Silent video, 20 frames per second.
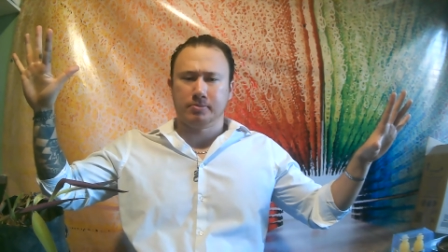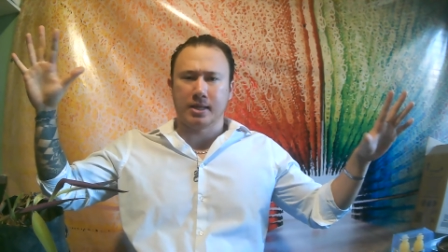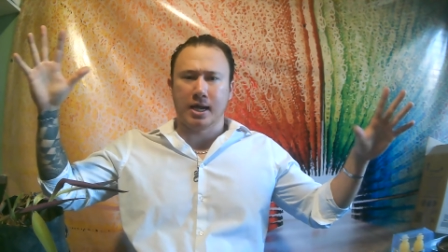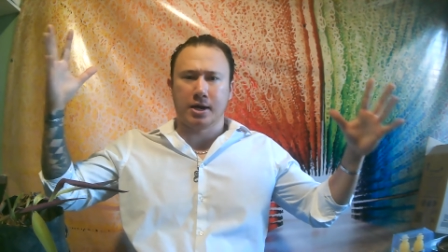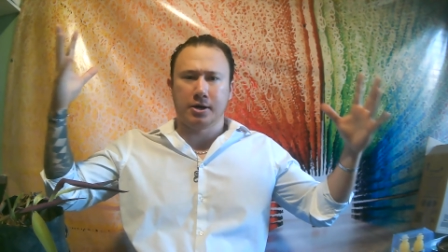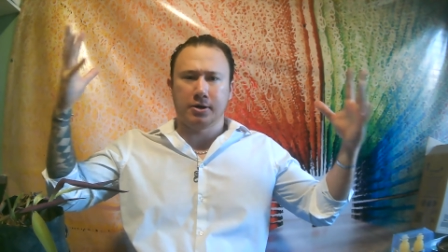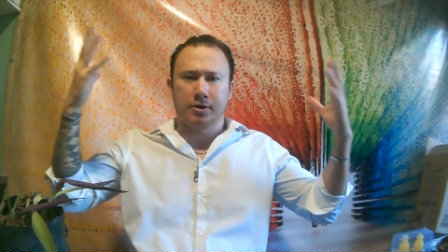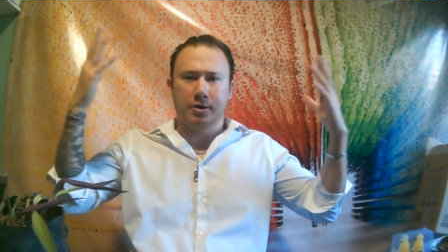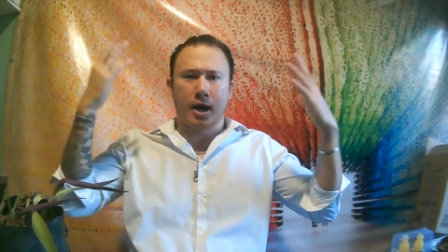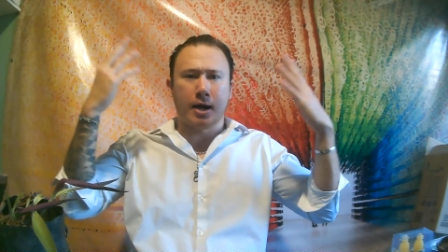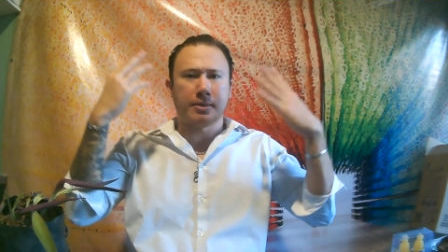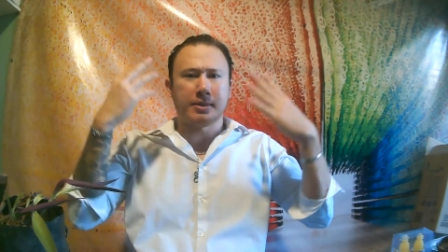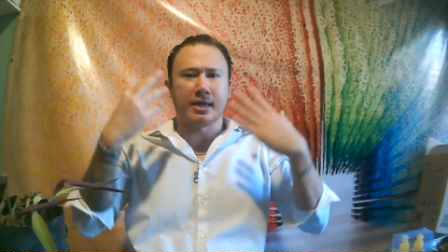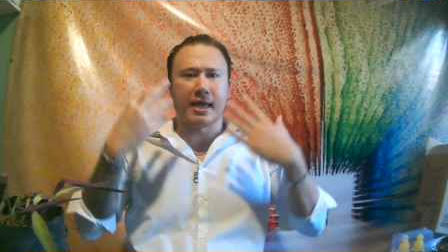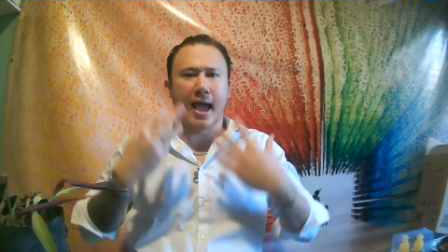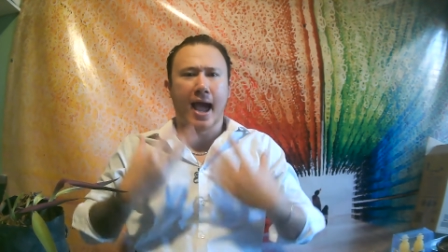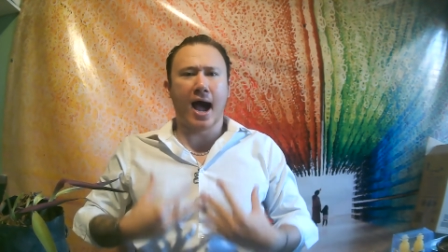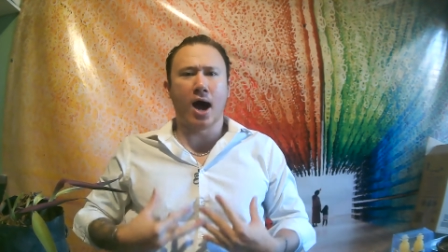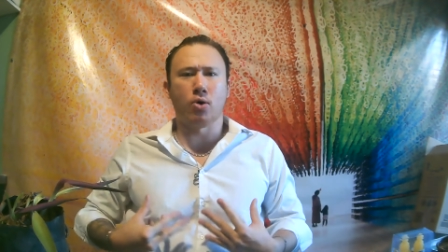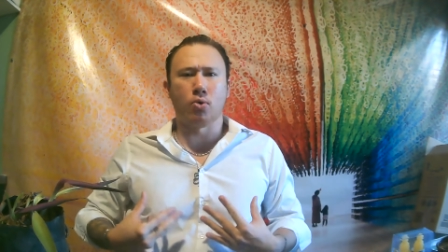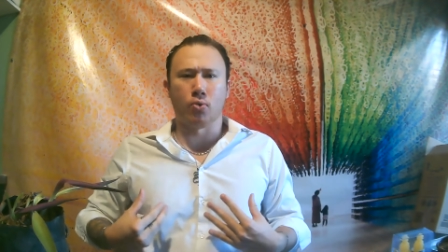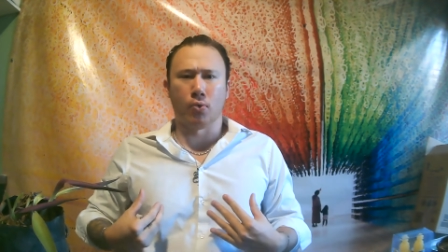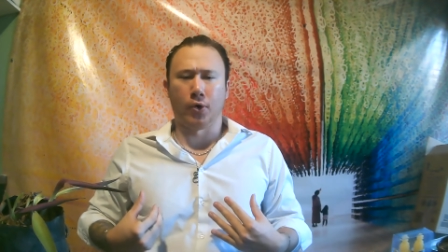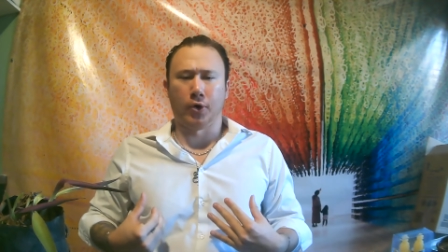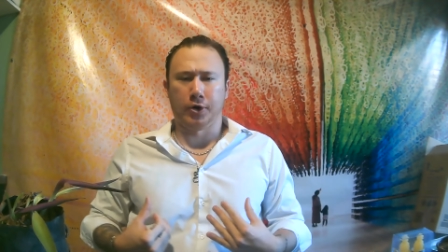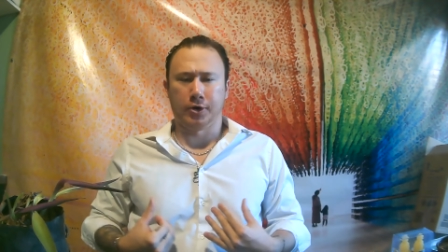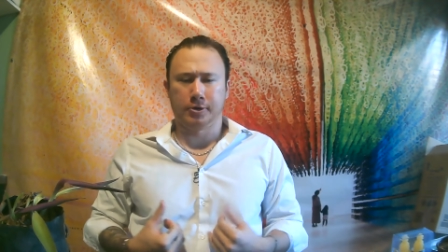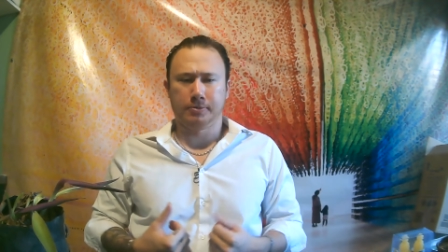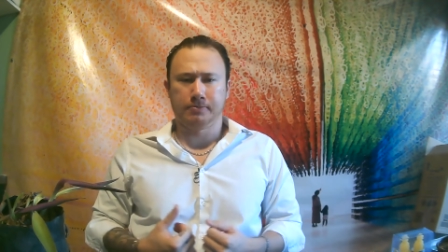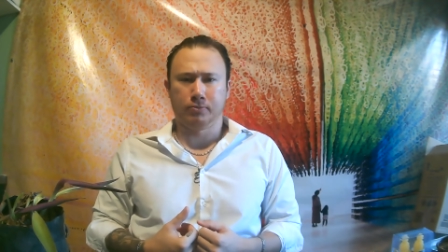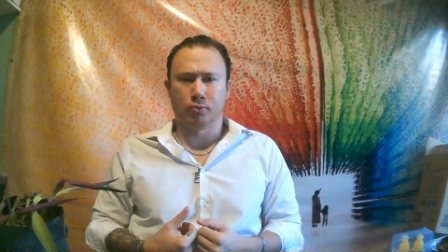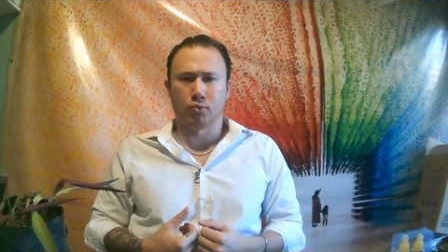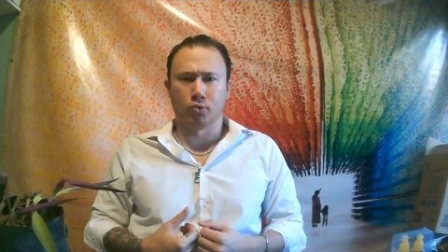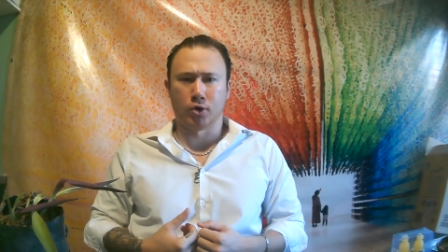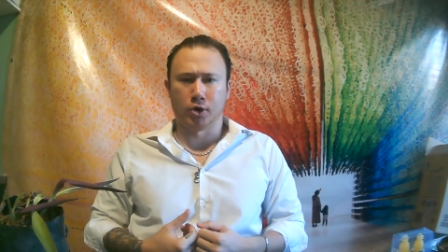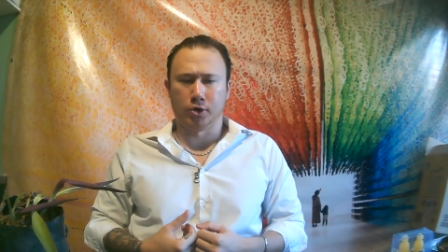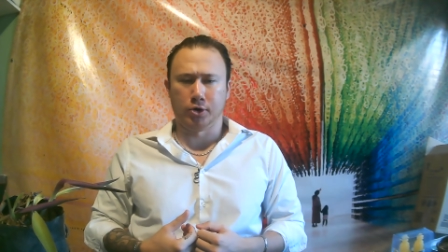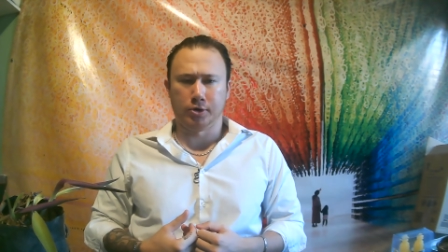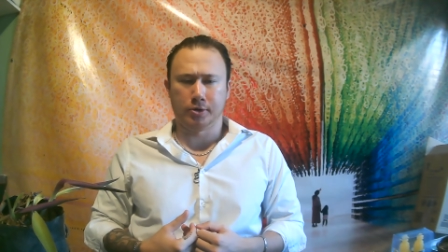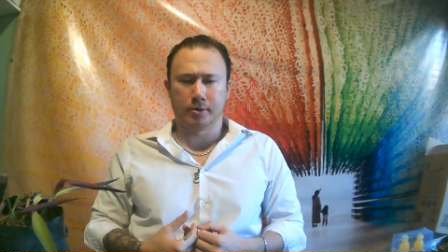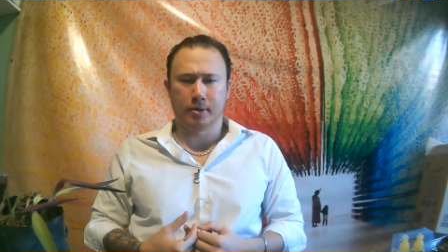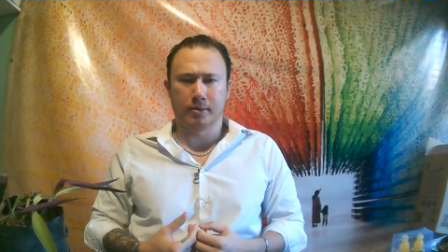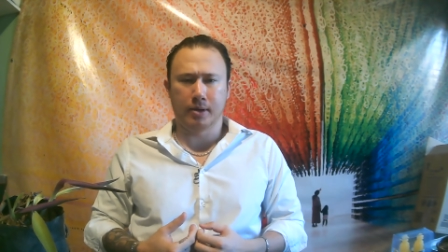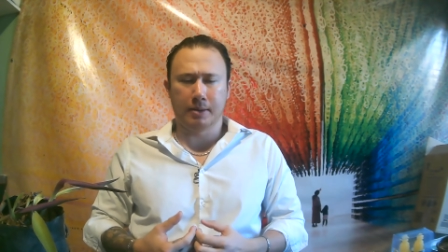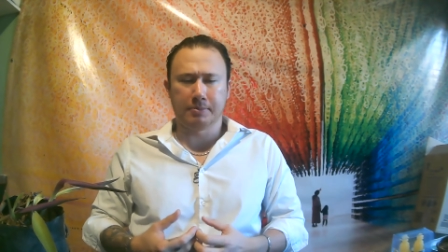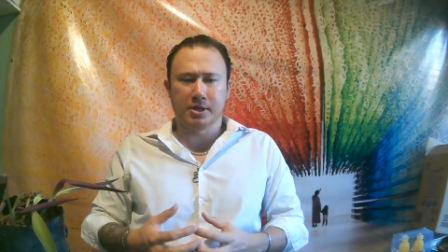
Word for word: that are on the outward world.